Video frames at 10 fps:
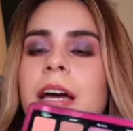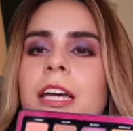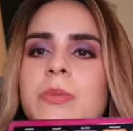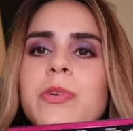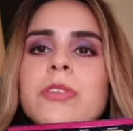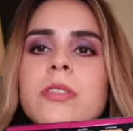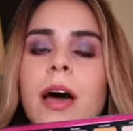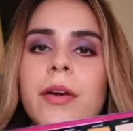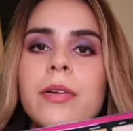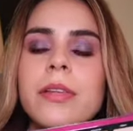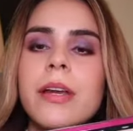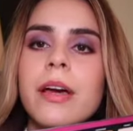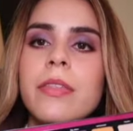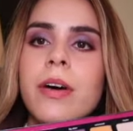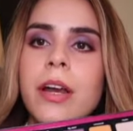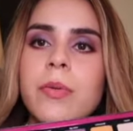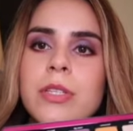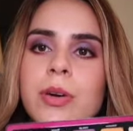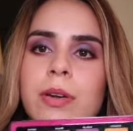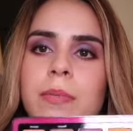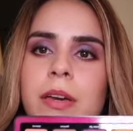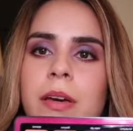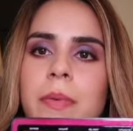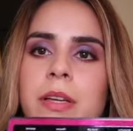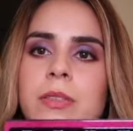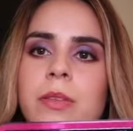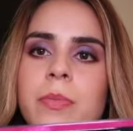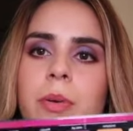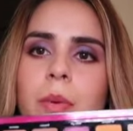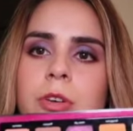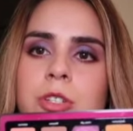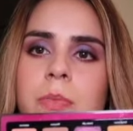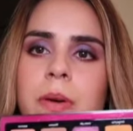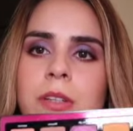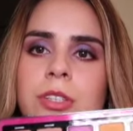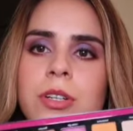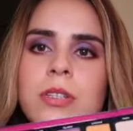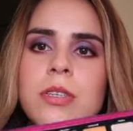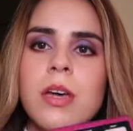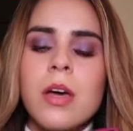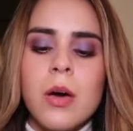It's more subtle than I thought it was gonna be based on the promotion pictures.